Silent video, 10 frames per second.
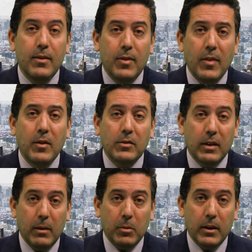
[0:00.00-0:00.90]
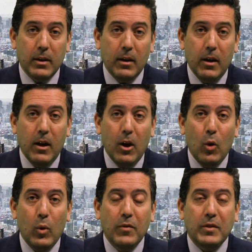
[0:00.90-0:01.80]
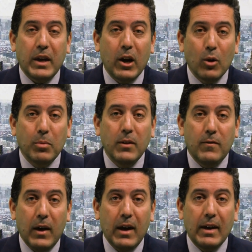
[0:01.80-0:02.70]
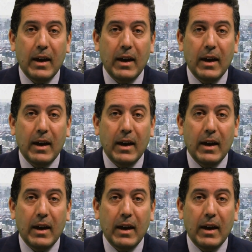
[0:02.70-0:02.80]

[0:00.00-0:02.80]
Then there's labeling. We have terribly vague